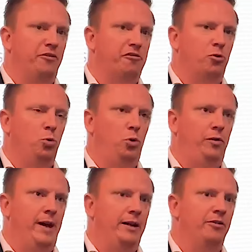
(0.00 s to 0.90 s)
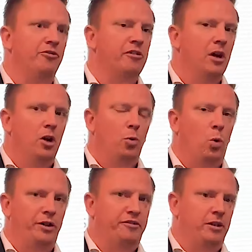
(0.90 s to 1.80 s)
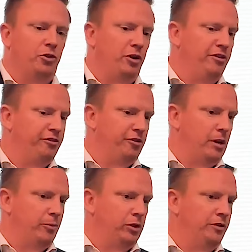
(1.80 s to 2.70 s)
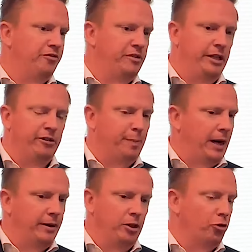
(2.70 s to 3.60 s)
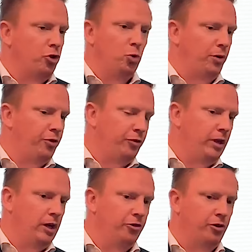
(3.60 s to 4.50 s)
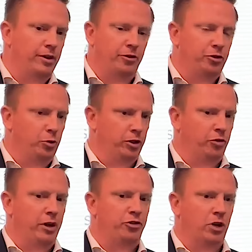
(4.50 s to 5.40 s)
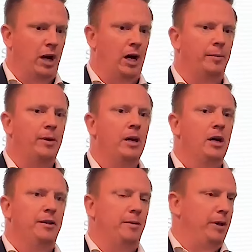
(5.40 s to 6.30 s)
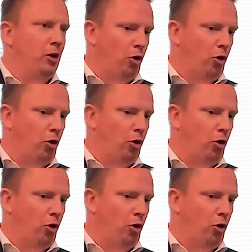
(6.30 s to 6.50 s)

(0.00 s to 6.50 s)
have a school that wants to increase their number of seats by, you know, 200 or 300, and they're doing a great job. They meet